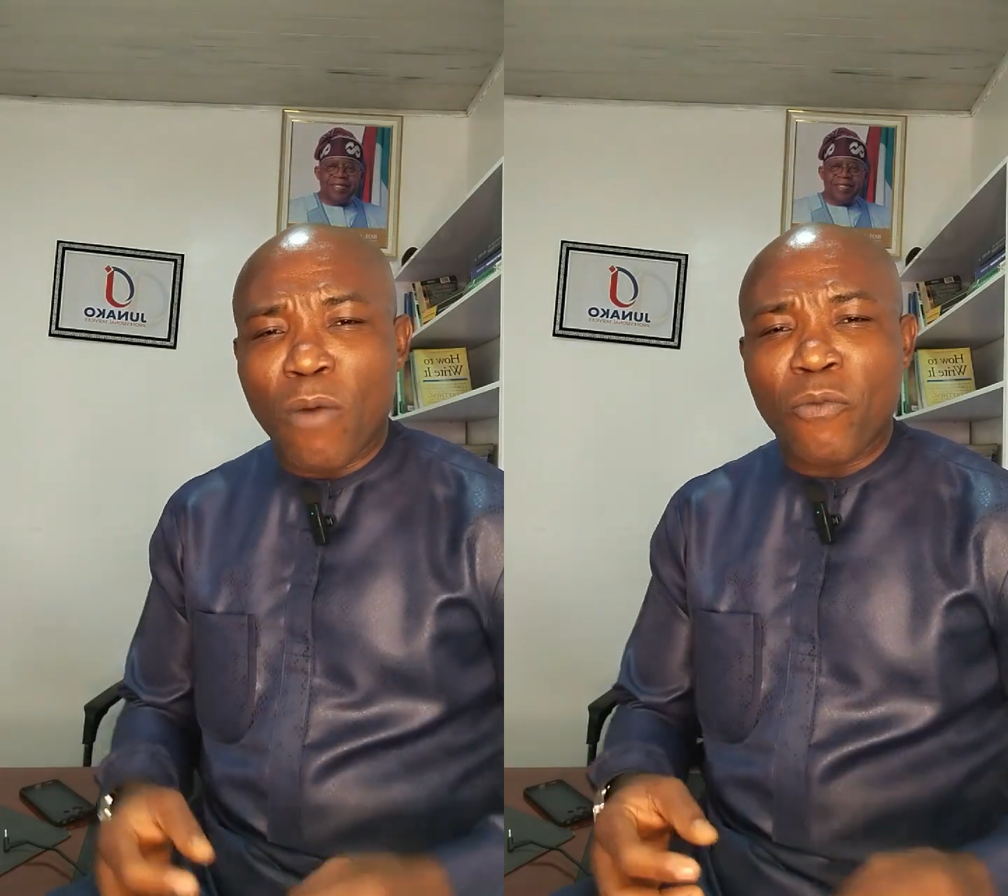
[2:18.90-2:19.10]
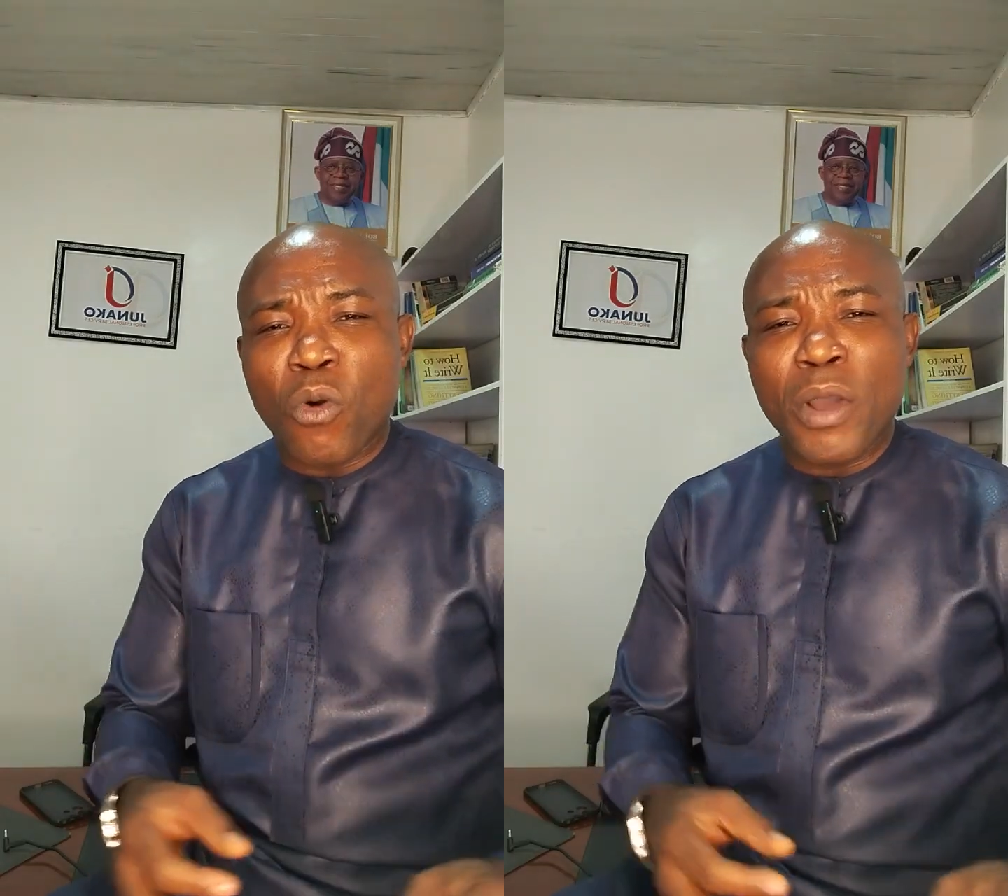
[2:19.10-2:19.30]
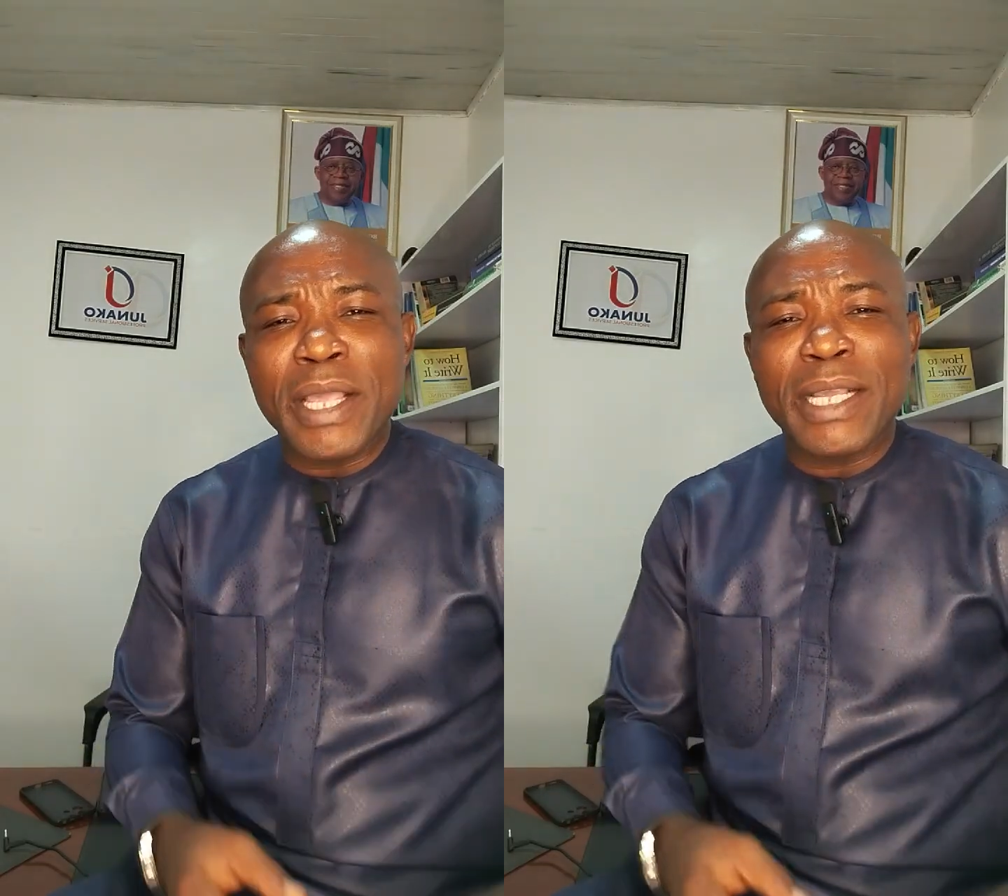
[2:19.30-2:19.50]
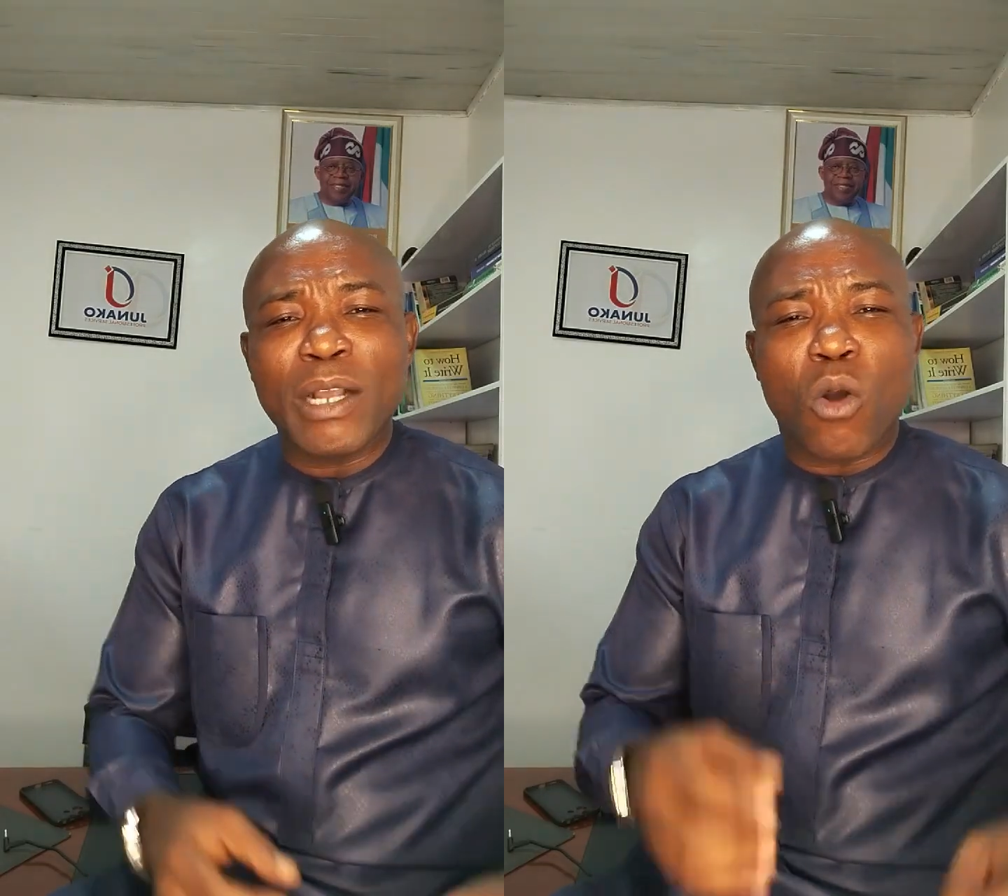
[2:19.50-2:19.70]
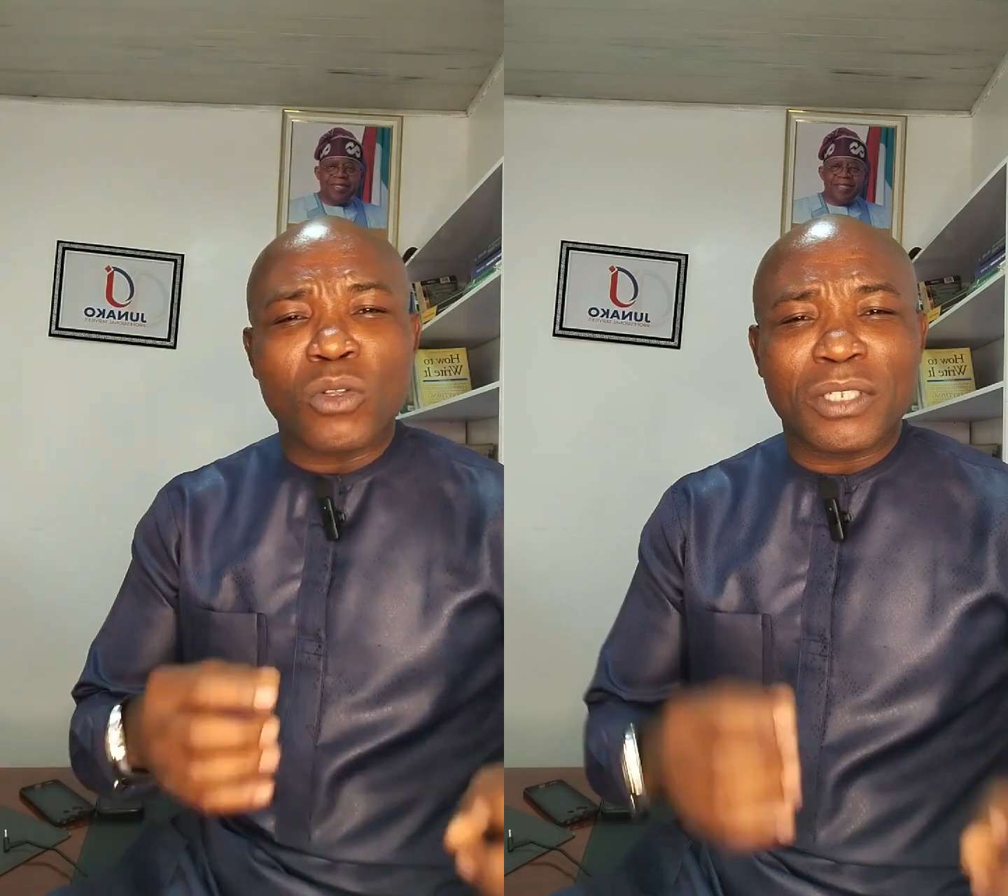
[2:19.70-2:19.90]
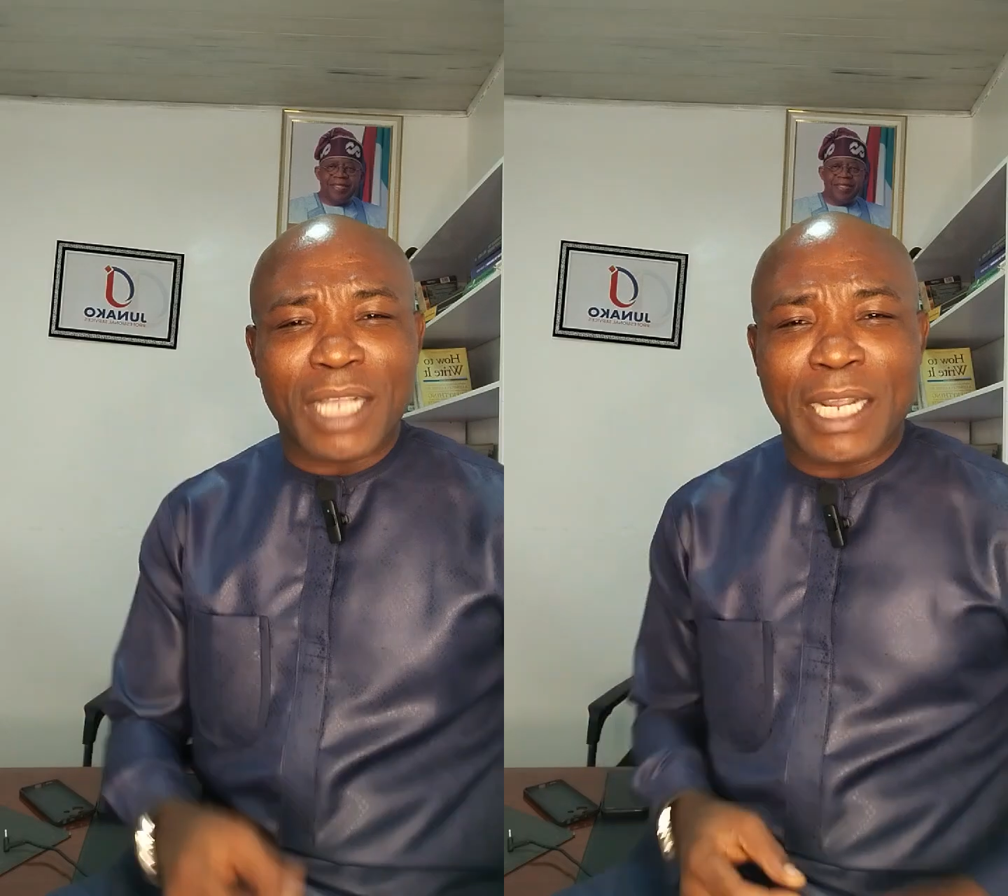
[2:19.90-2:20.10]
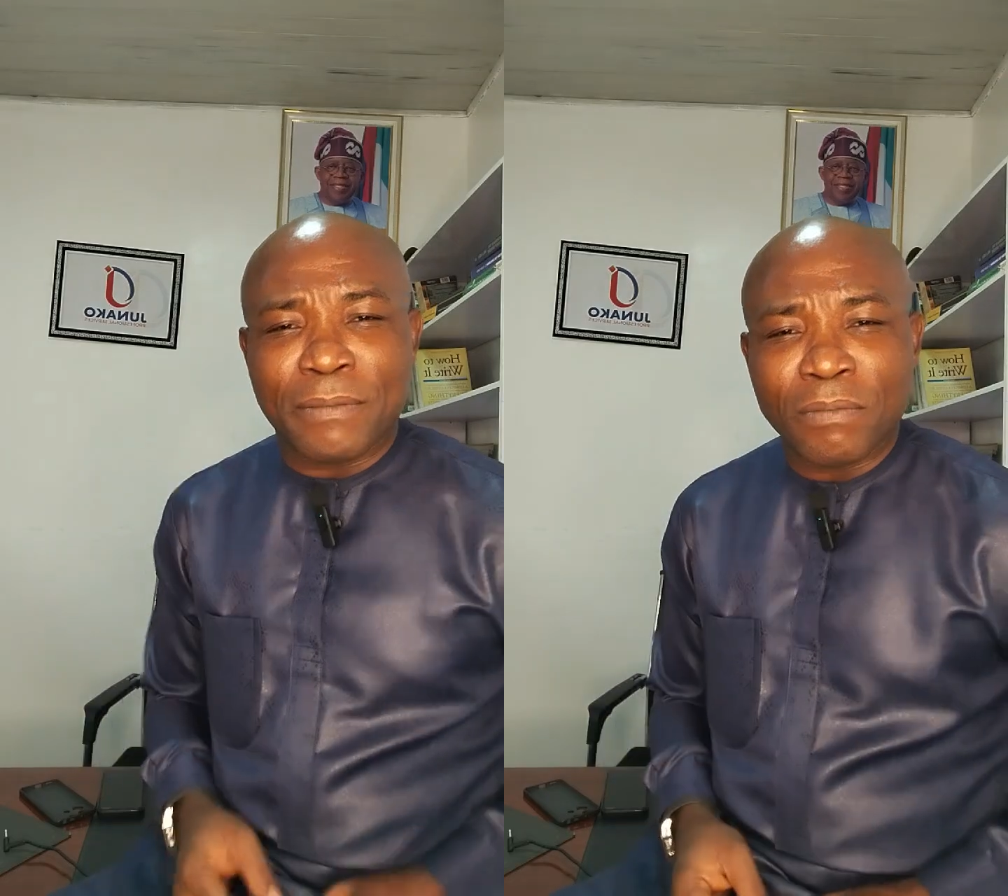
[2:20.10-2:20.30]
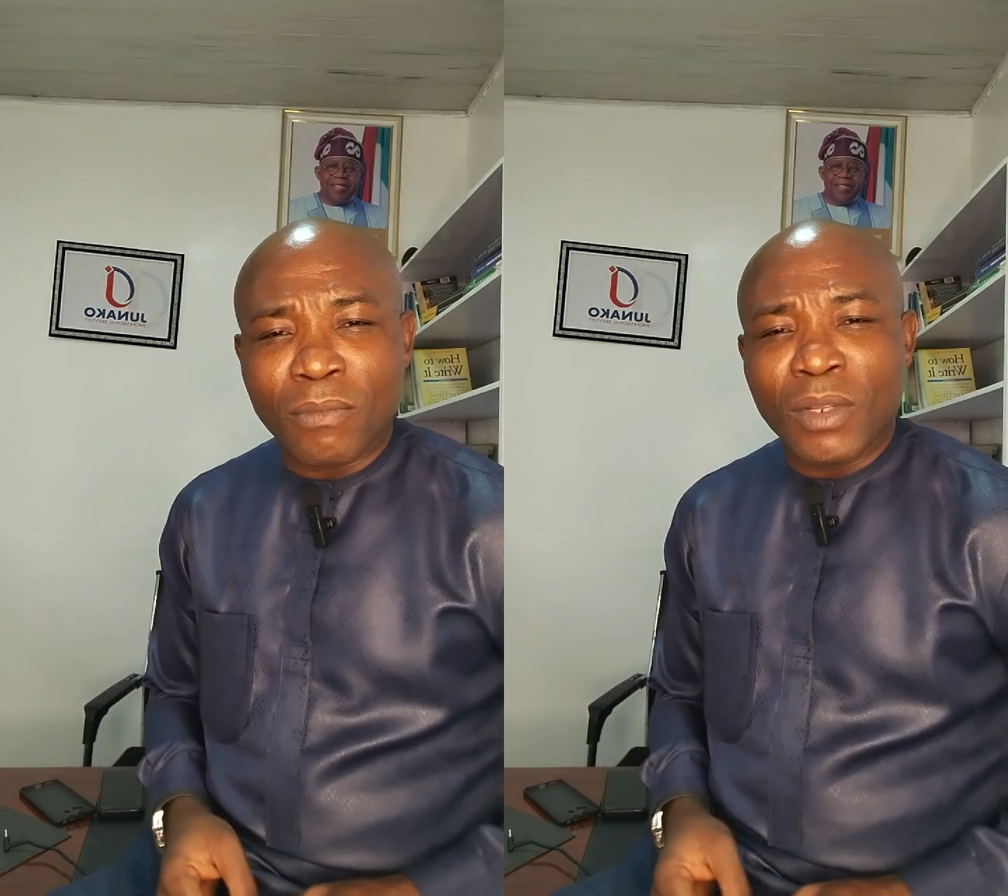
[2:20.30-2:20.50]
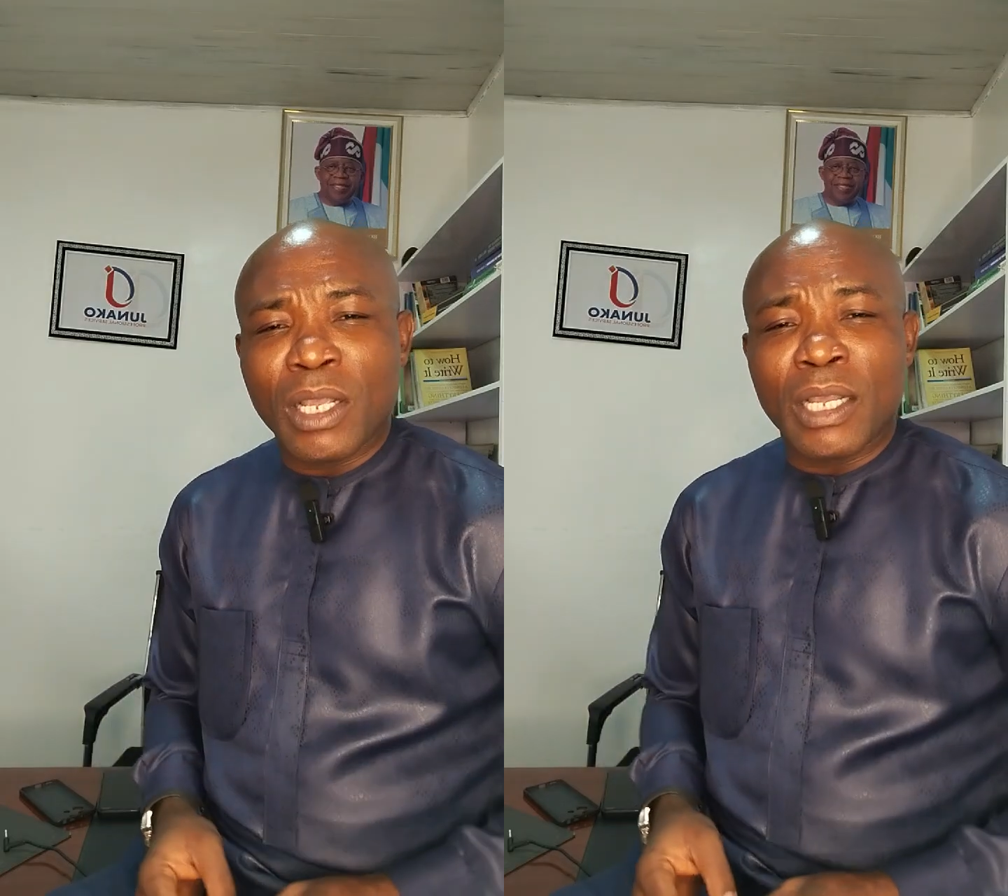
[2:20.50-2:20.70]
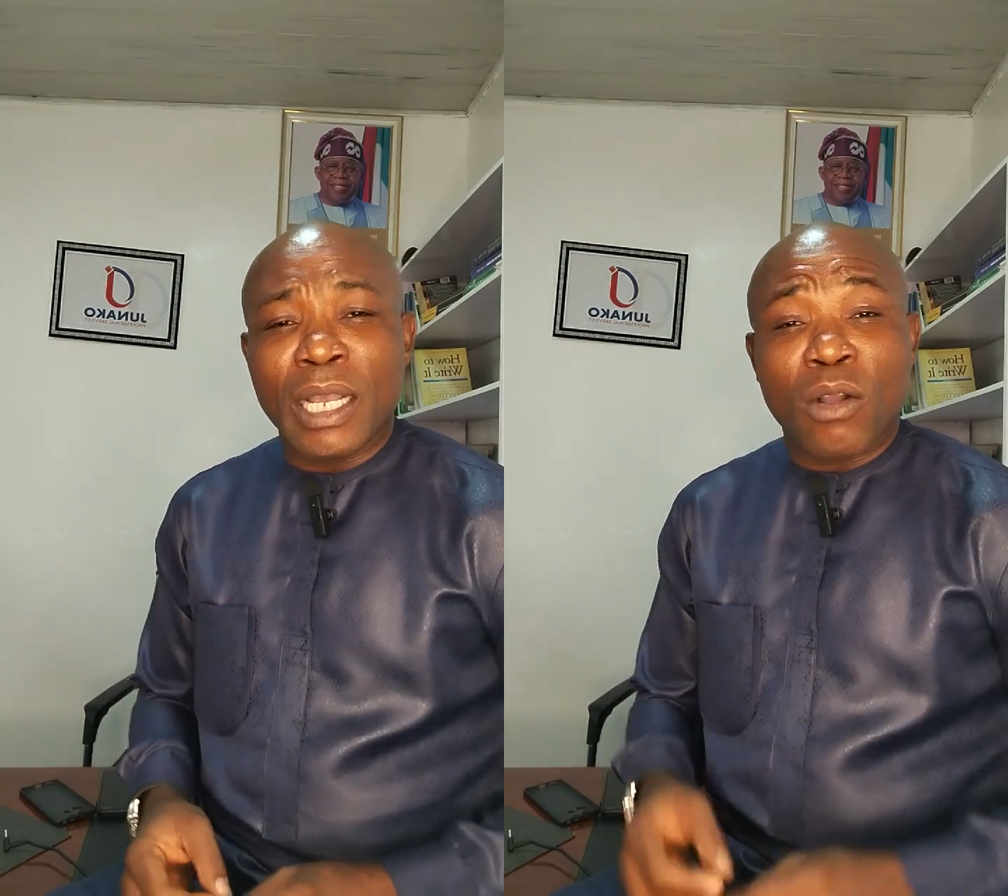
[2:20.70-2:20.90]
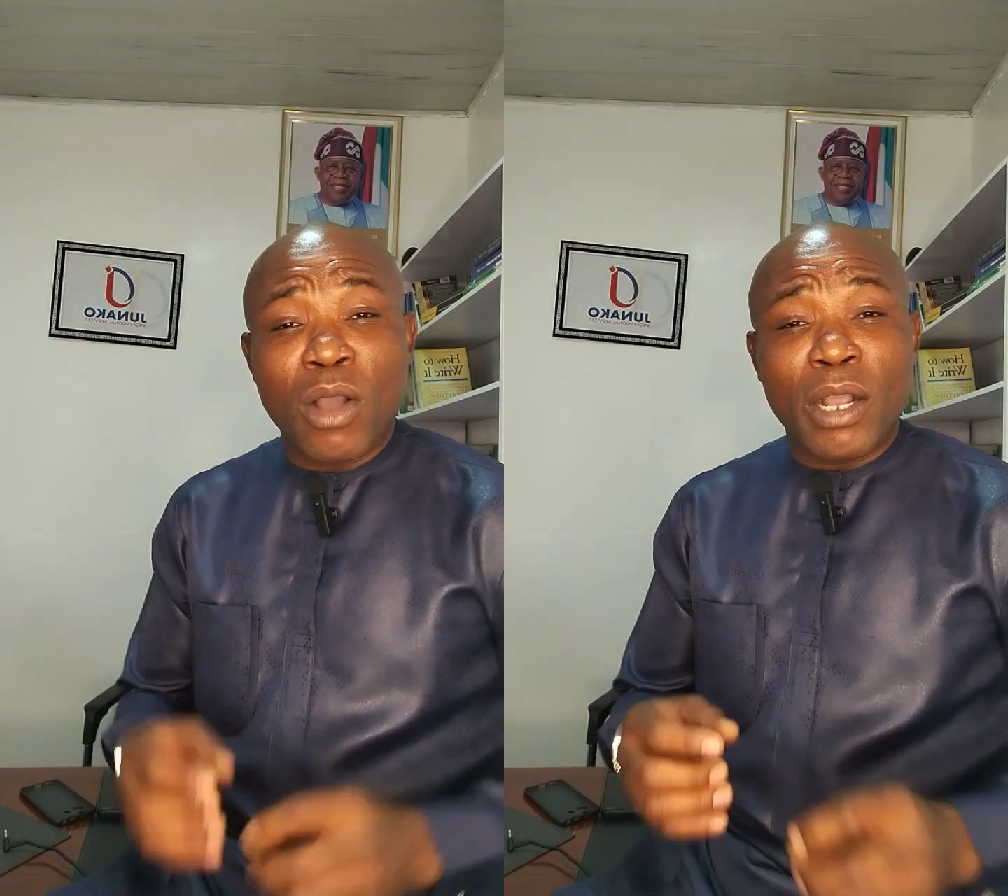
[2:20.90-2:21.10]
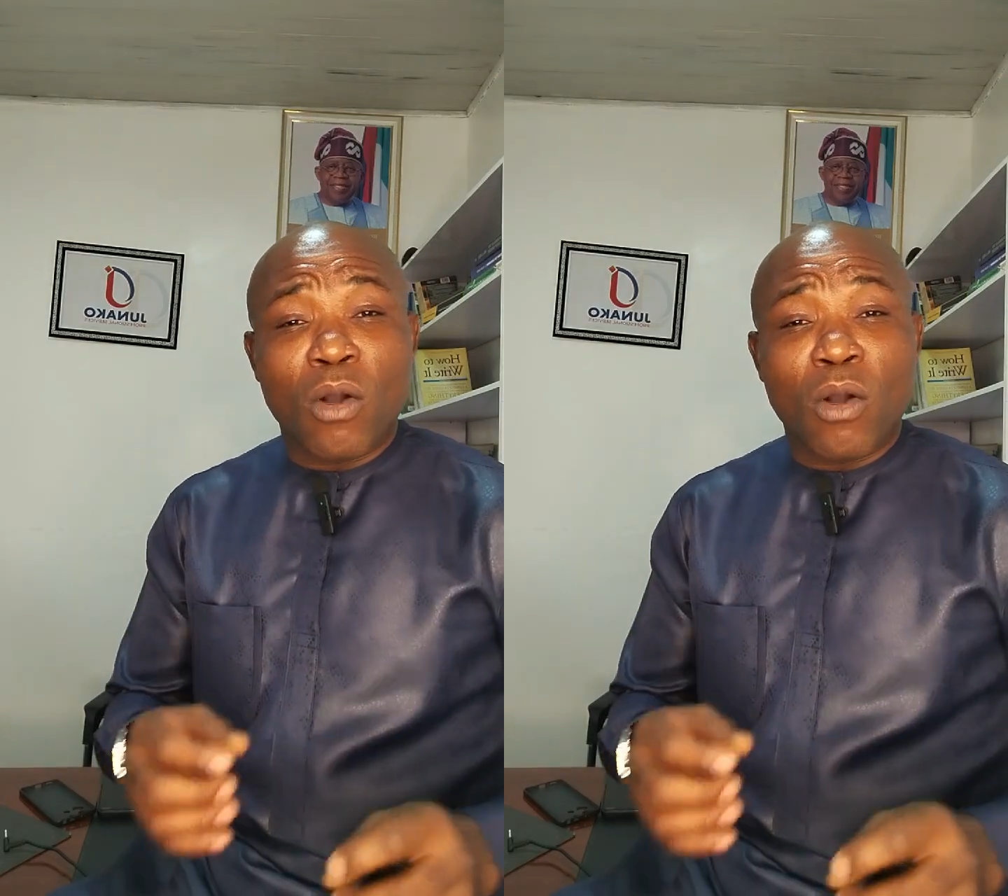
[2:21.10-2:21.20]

Confirmation